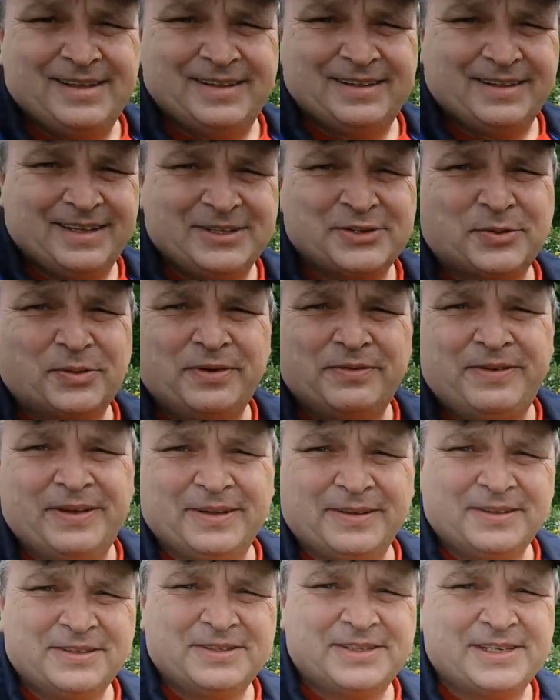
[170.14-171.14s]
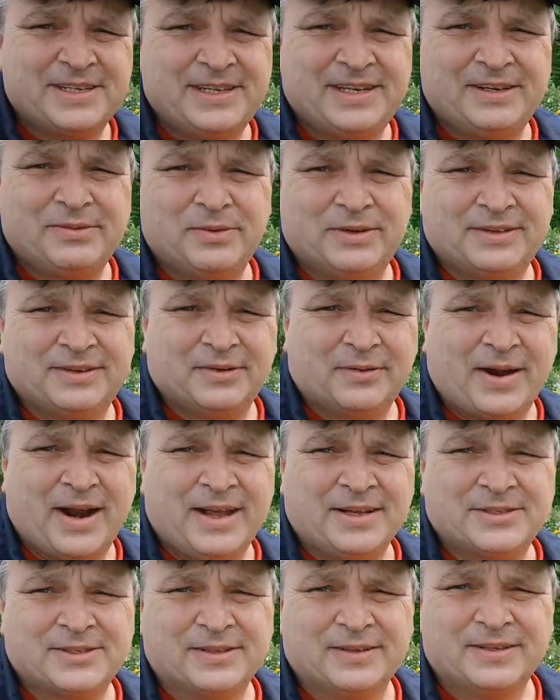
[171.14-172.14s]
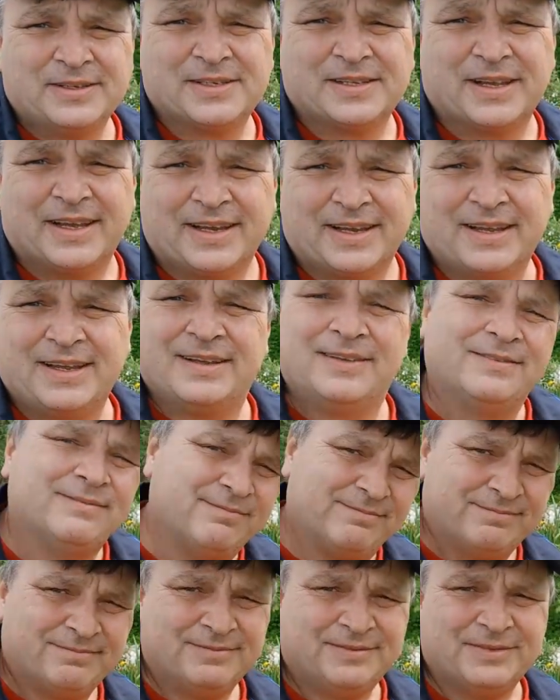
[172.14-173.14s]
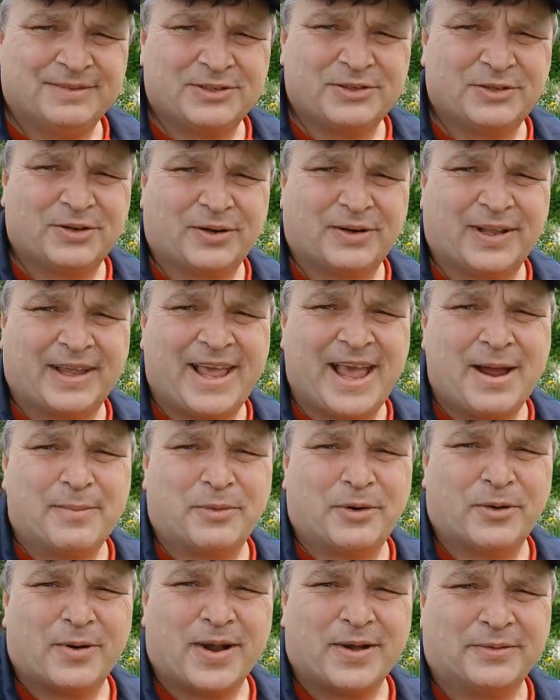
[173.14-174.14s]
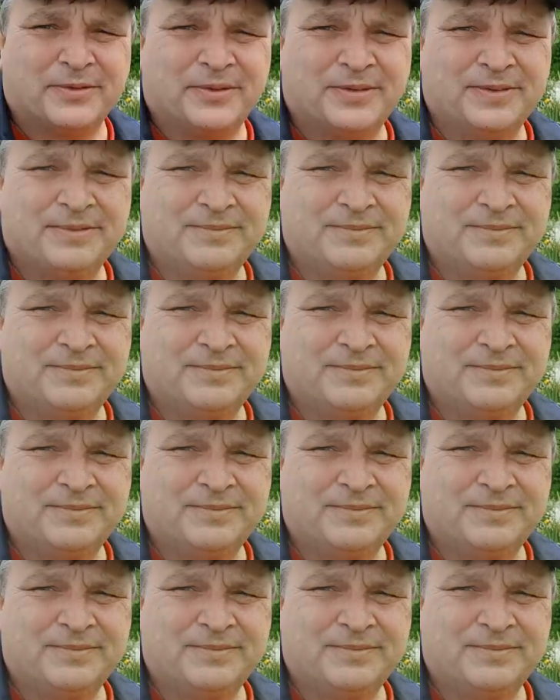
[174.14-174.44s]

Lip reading: Let's reveal and see what the grass looks like. Let's turn the camera around.